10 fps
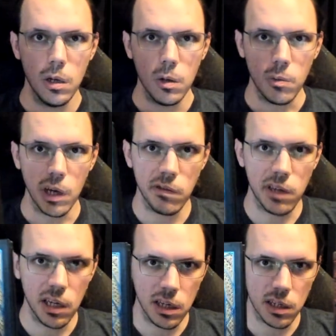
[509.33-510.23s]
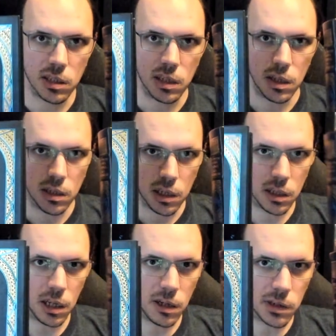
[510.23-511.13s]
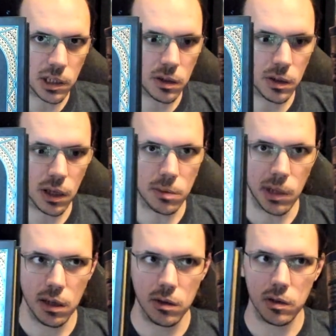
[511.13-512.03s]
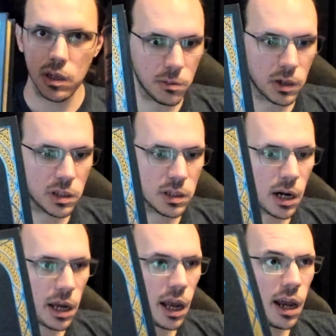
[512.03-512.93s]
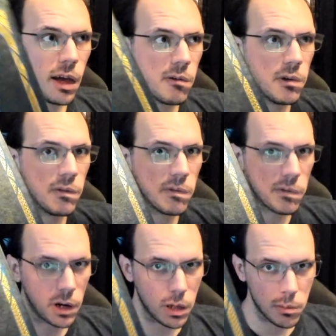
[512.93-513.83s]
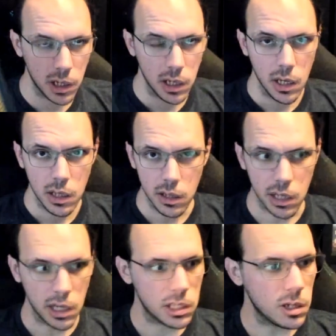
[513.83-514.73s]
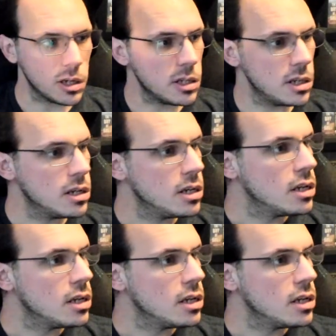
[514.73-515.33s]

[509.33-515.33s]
Way of Kings 10th anniversary leatherbound books that I have from the Kickstarter.